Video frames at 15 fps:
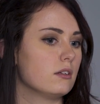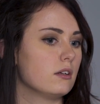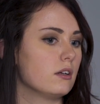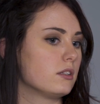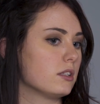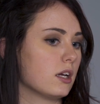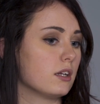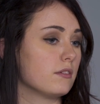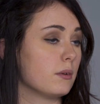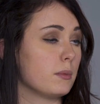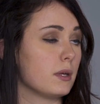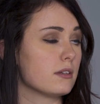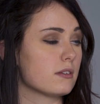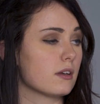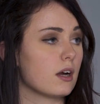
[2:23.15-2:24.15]
a ton of
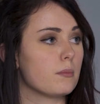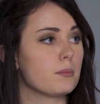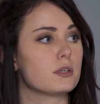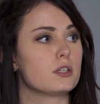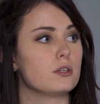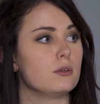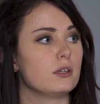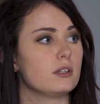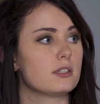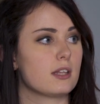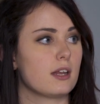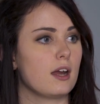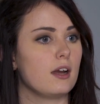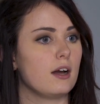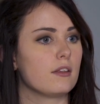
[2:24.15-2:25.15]
amazing opportunities that I